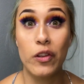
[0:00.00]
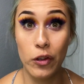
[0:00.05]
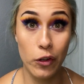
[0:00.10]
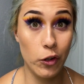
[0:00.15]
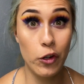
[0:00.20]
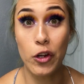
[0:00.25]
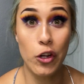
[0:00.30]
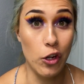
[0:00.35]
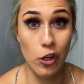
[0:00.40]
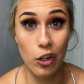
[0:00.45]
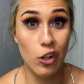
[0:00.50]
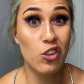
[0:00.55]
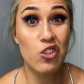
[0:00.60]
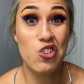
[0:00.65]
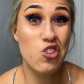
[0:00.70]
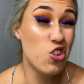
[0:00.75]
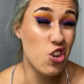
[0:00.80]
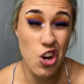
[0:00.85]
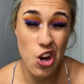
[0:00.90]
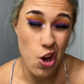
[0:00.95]
get
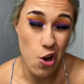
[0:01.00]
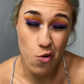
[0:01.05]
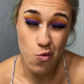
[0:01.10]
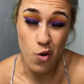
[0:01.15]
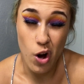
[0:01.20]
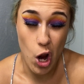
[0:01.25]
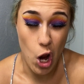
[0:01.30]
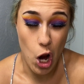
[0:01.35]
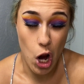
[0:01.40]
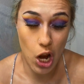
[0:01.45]
into it.